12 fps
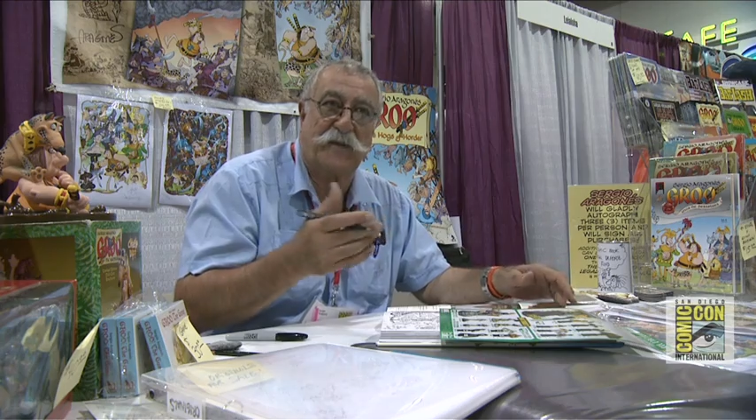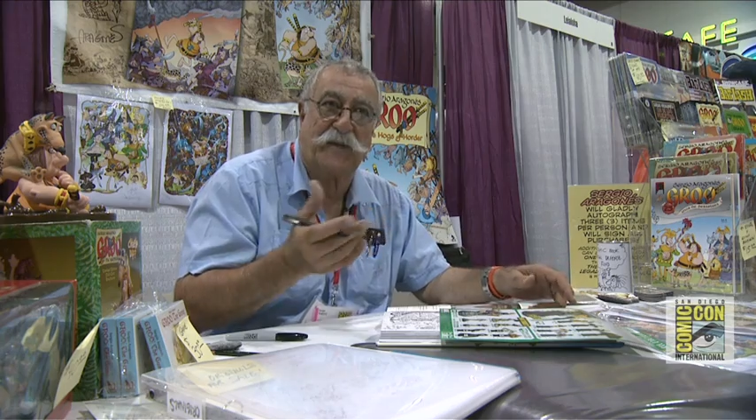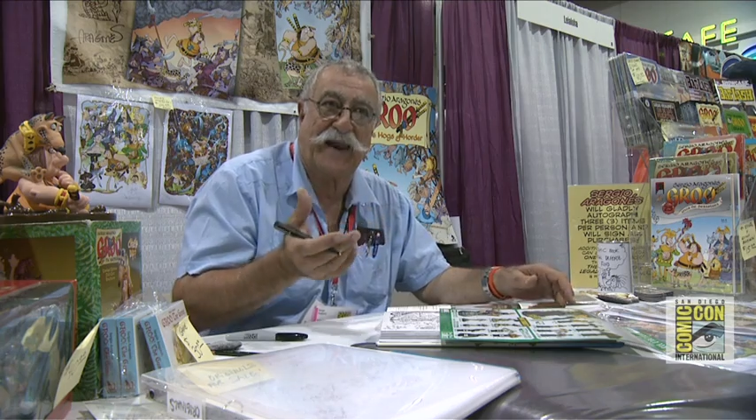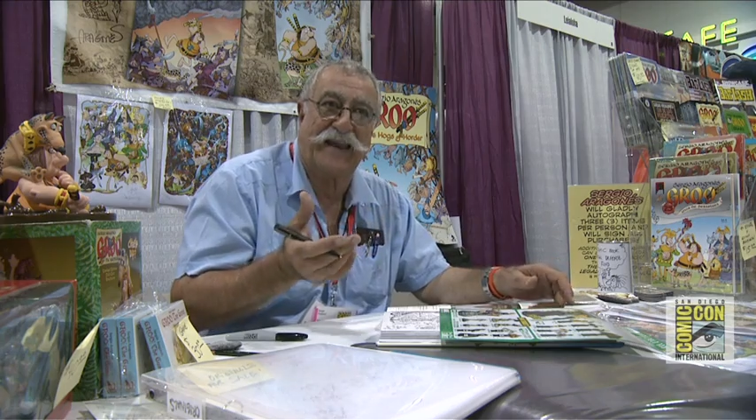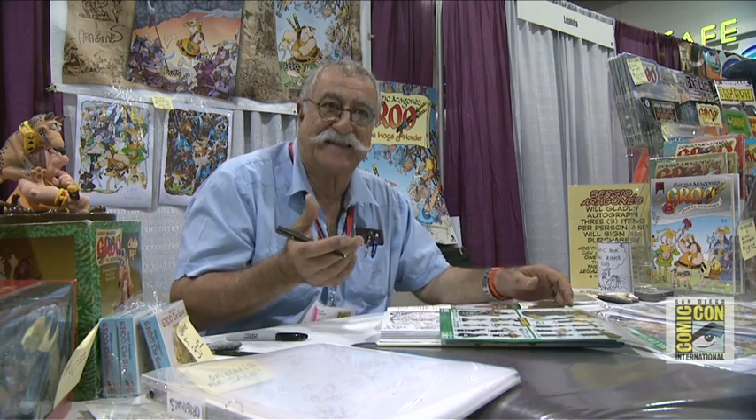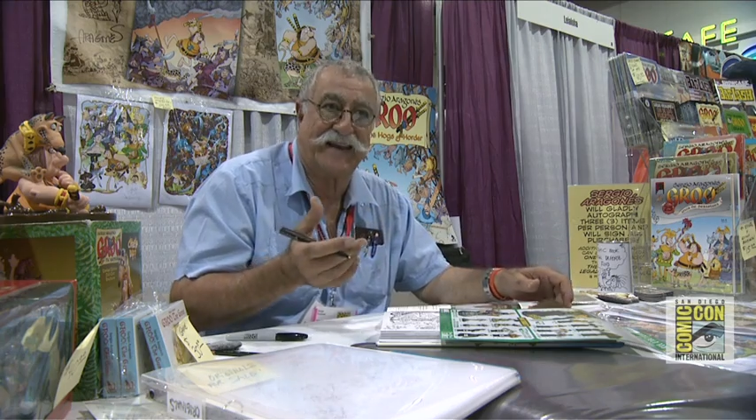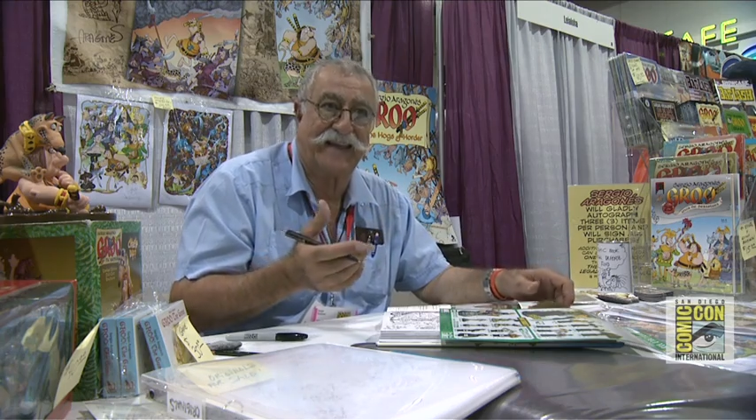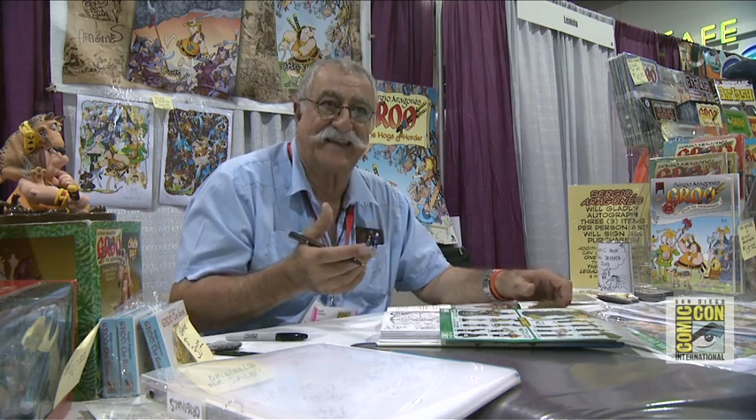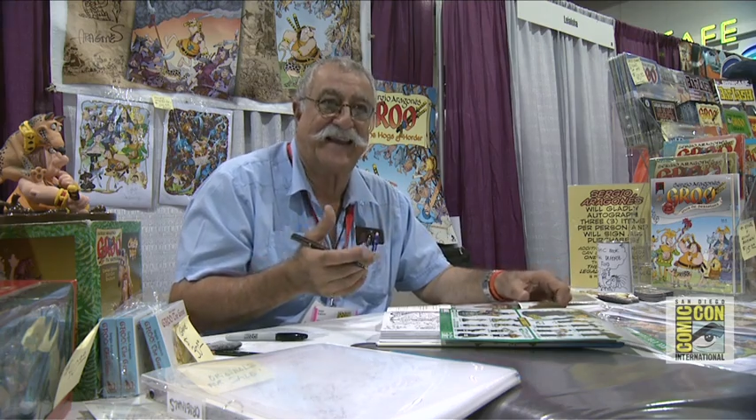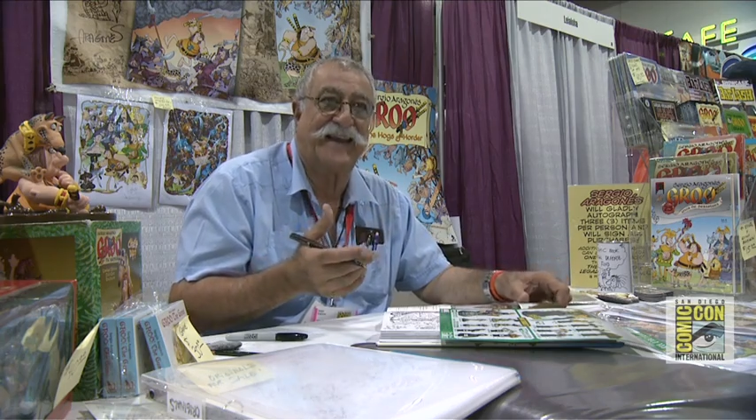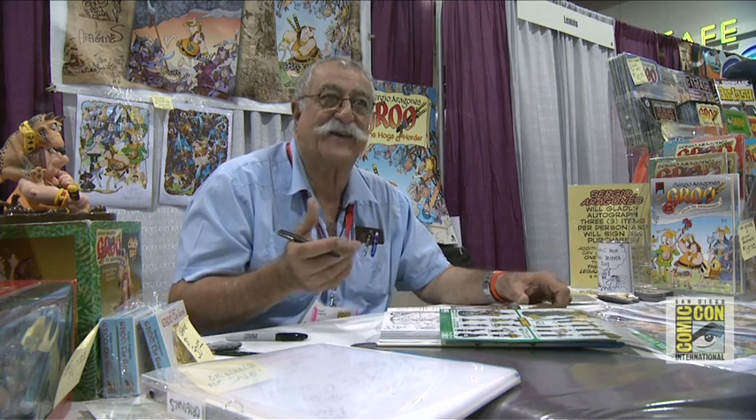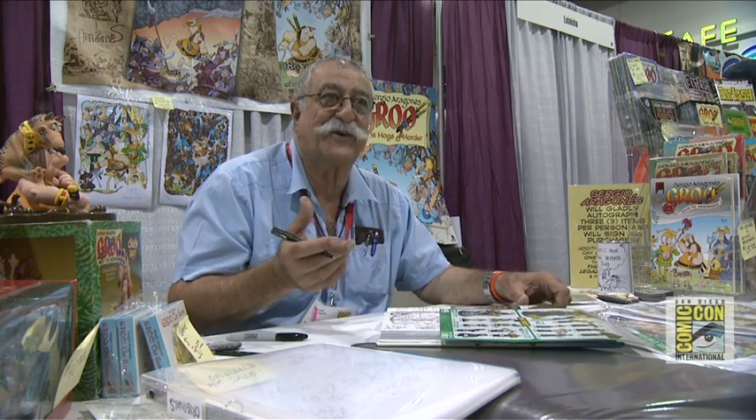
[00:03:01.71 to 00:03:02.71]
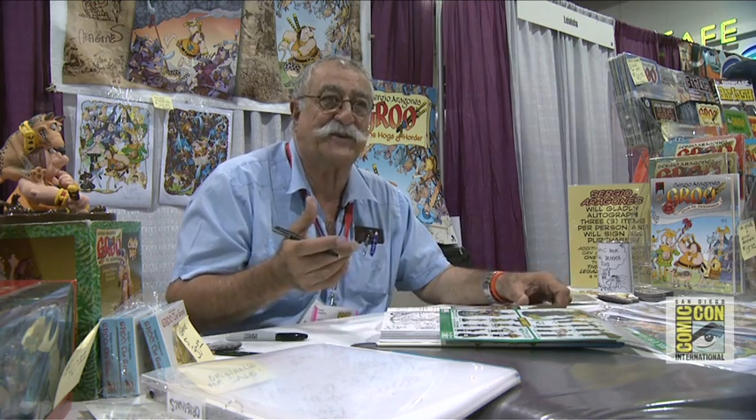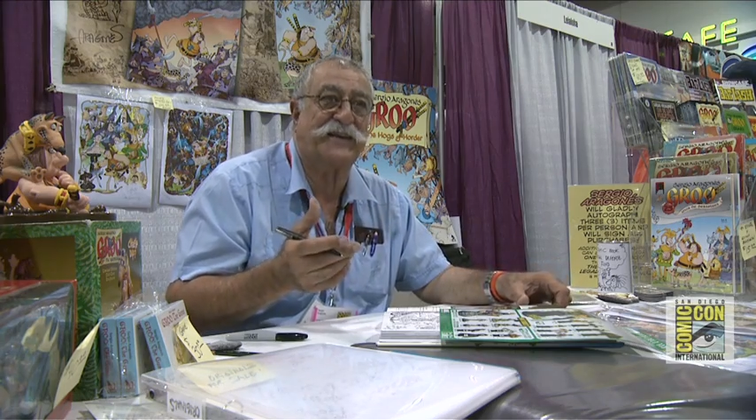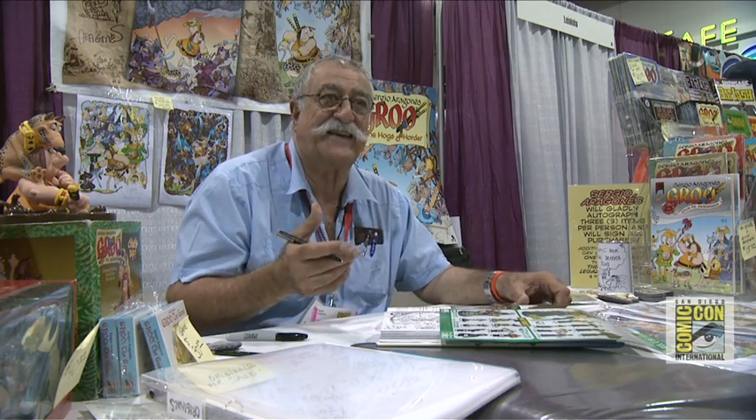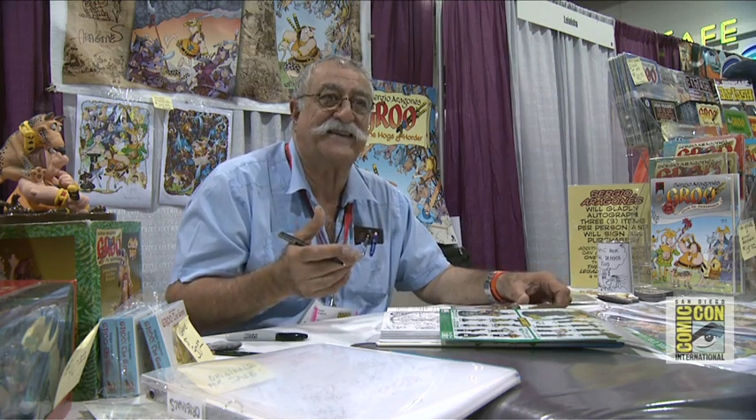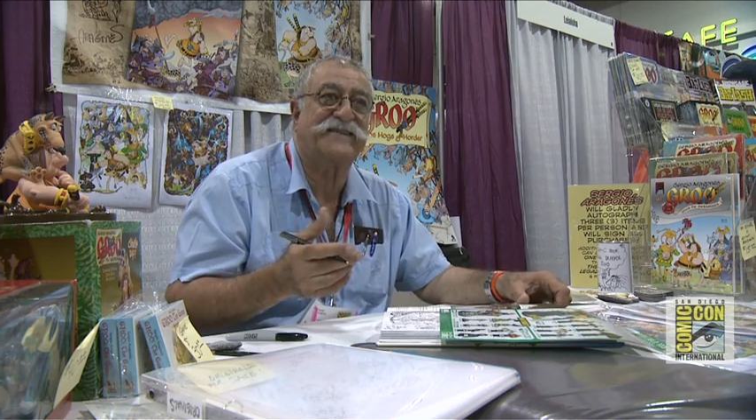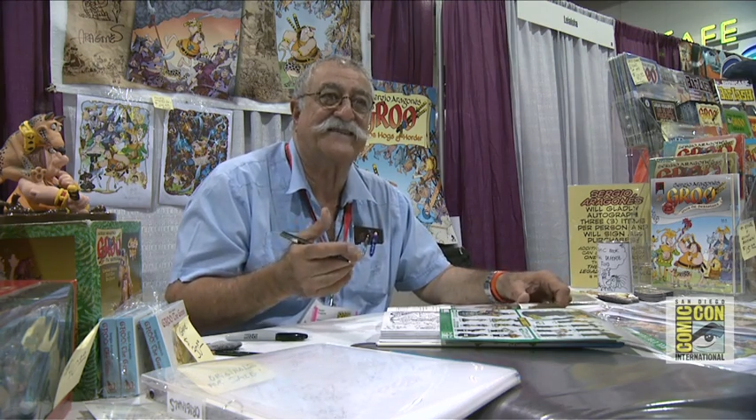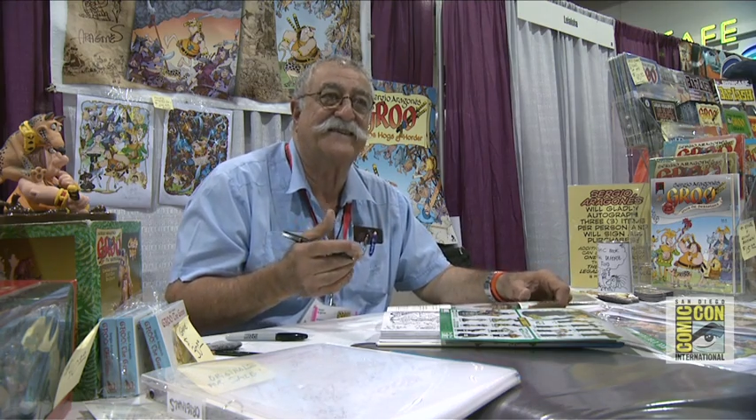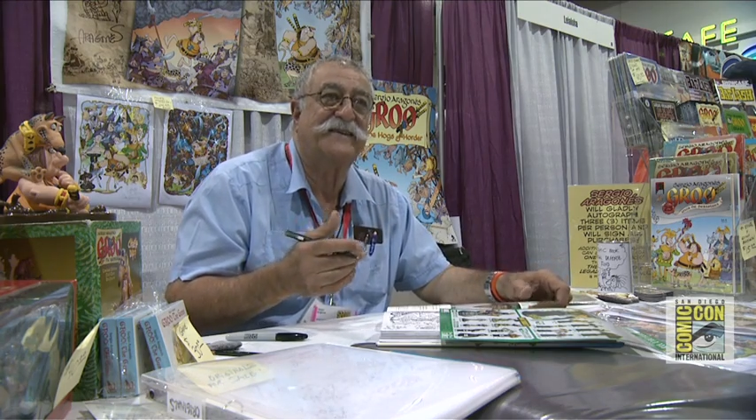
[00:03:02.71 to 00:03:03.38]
place like the El Cortez.